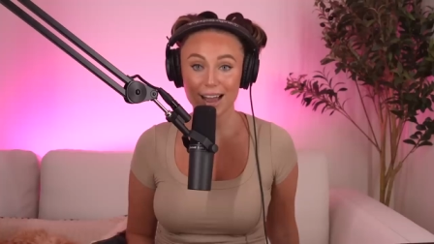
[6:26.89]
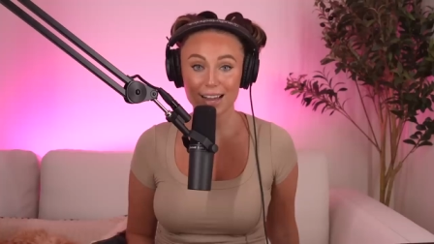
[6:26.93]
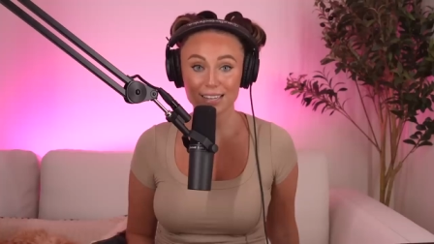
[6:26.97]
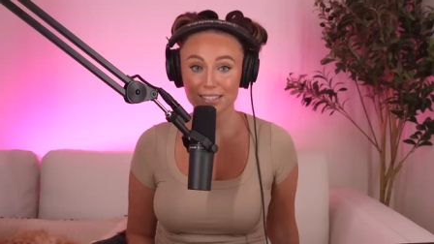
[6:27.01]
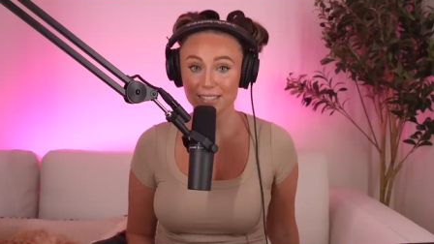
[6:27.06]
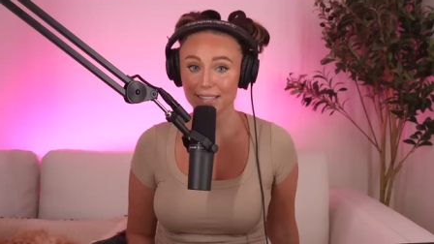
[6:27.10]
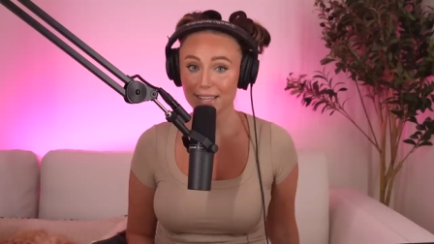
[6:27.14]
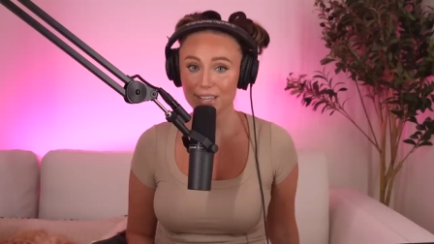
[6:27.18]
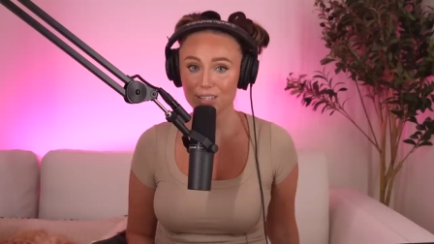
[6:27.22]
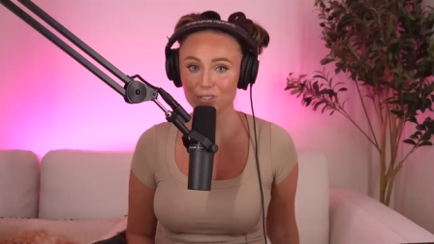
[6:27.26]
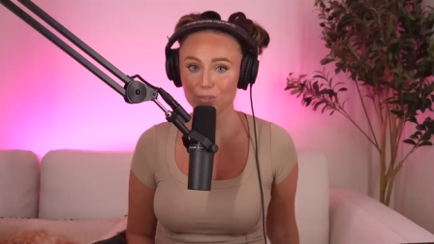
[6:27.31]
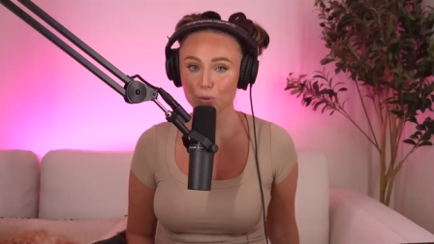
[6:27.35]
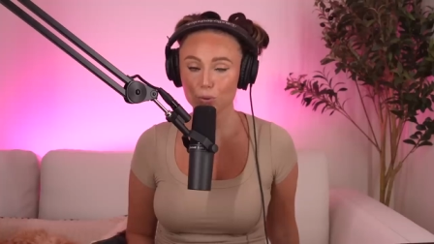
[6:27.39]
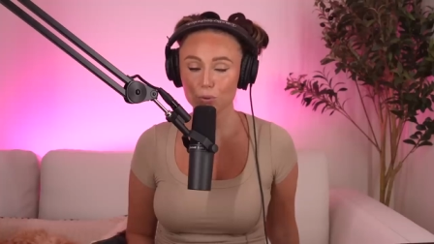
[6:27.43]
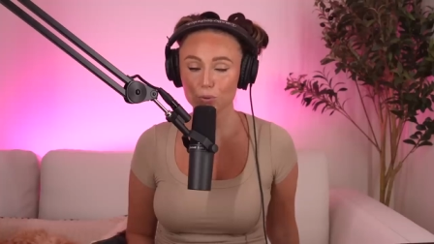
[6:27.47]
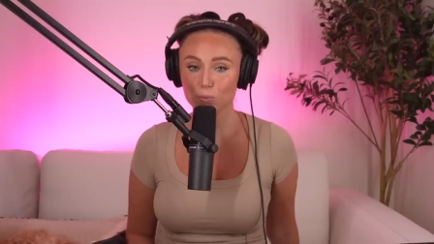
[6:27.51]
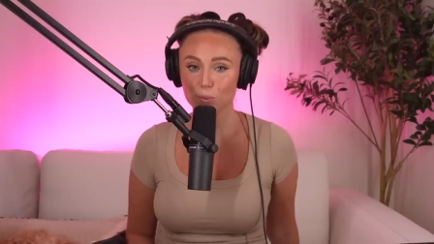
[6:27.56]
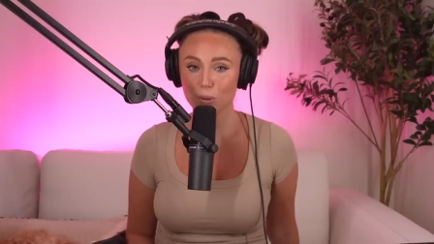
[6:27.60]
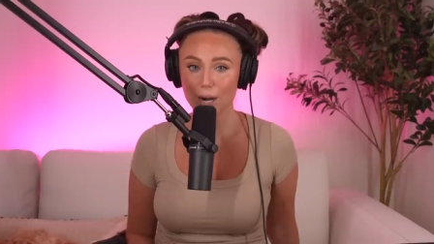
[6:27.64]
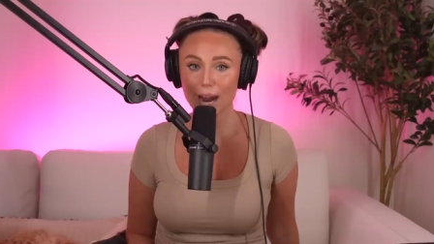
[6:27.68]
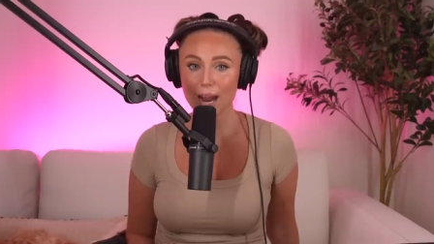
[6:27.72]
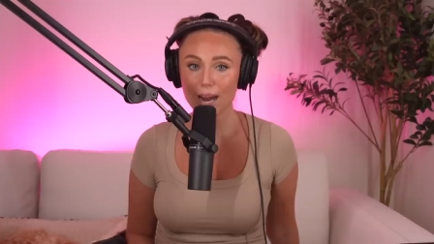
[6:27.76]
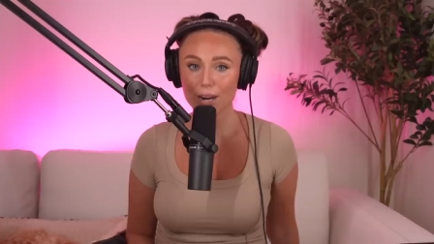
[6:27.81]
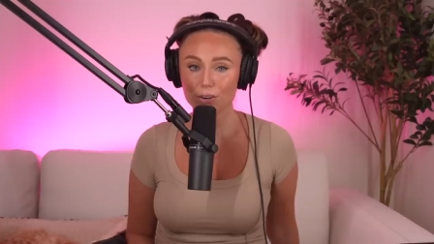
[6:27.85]
as they told
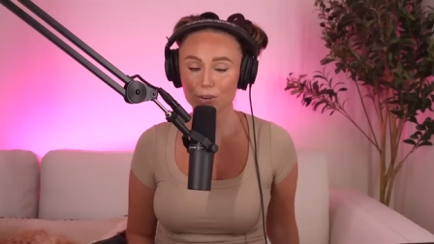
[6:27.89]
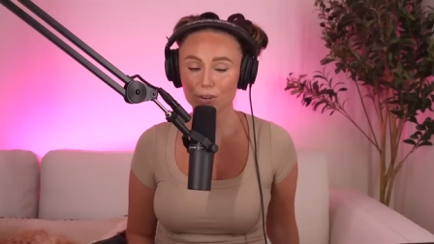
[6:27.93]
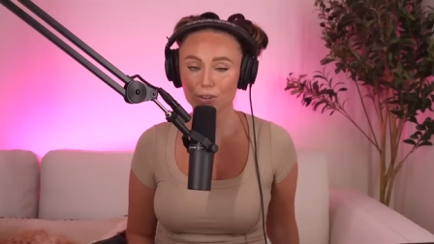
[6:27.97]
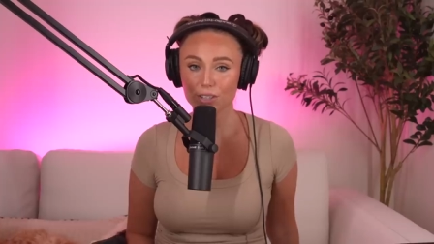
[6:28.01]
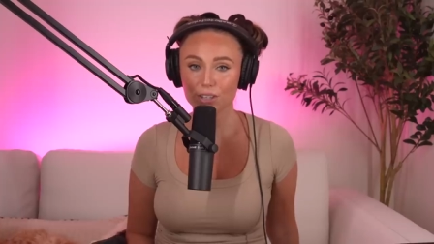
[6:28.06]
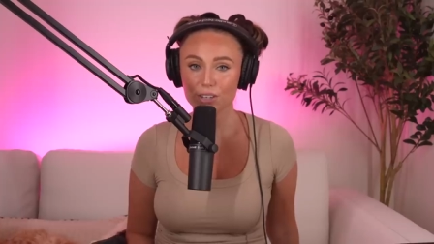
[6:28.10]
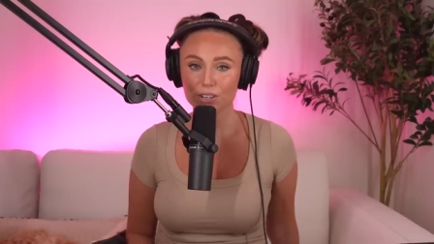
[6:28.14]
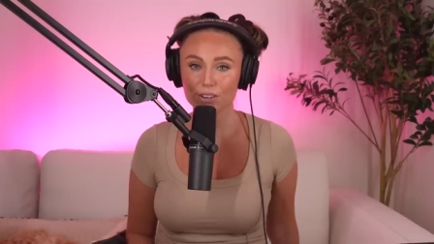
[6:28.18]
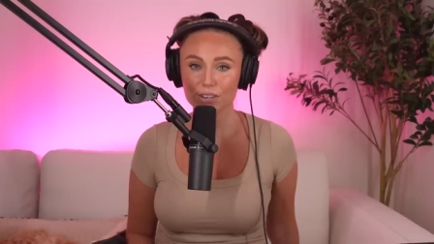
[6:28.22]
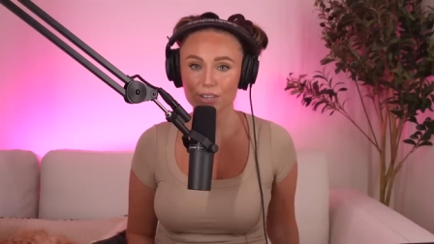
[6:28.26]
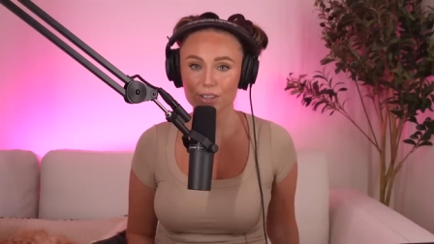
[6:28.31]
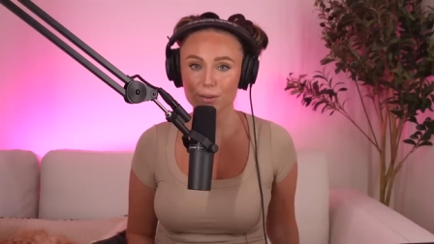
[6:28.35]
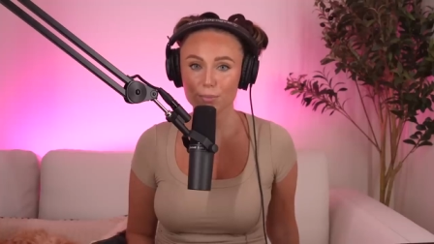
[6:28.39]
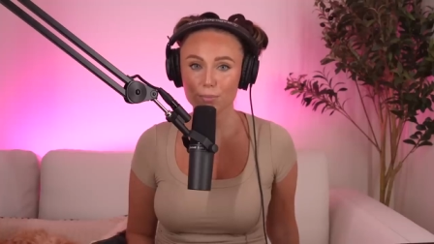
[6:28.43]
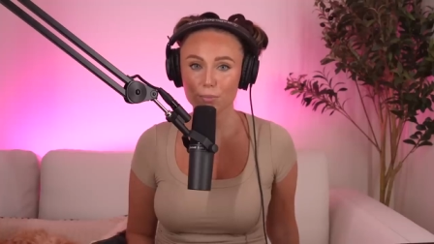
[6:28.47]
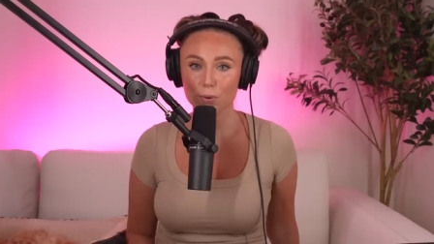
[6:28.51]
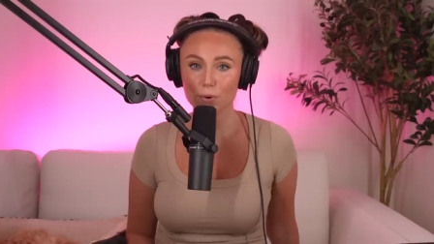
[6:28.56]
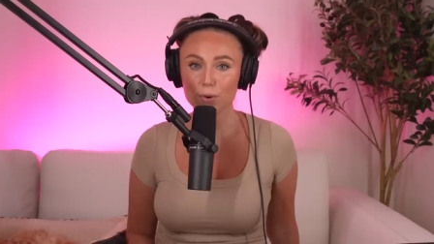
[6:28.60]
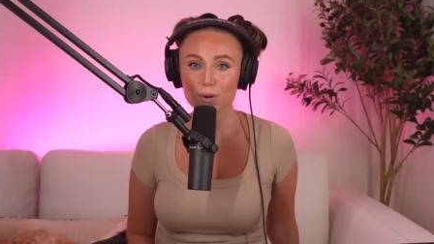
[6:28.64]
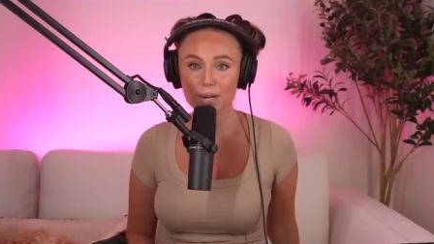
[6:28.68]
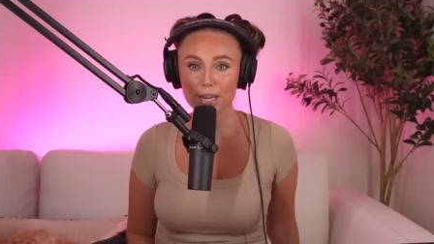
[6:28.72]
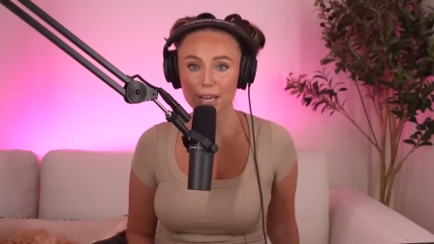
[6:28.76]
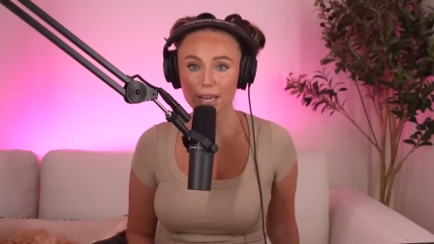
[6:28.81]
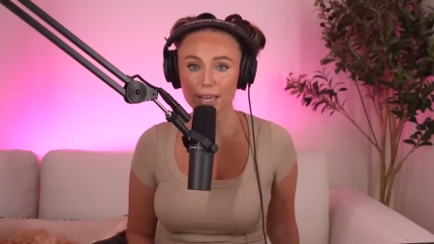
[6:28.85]
Brad earlier in the
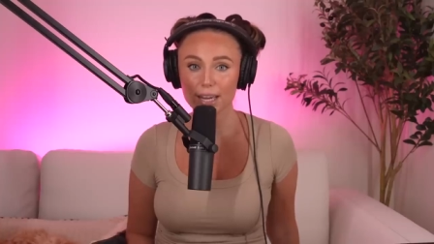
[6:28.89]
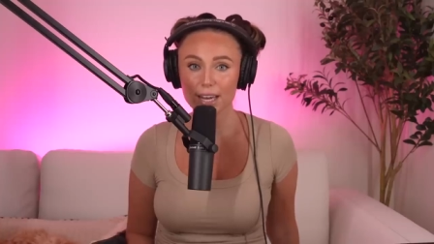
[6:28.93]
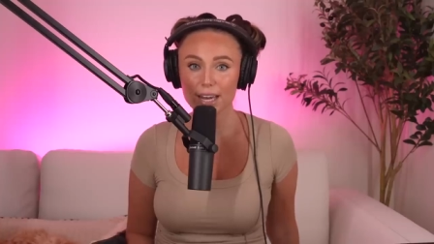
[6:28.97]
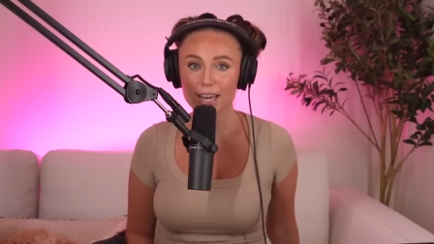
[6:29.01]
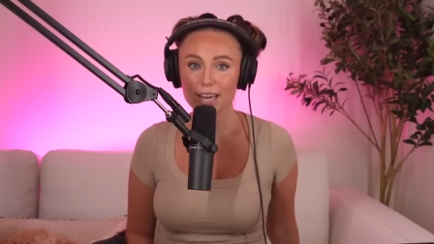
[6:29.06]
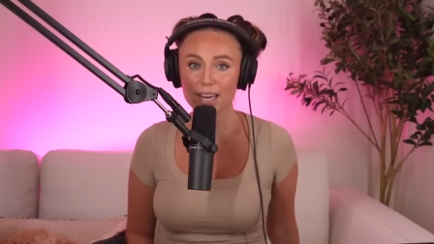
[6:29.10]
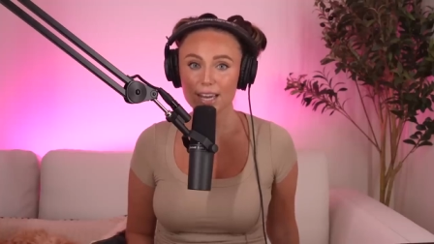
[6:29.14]
morning,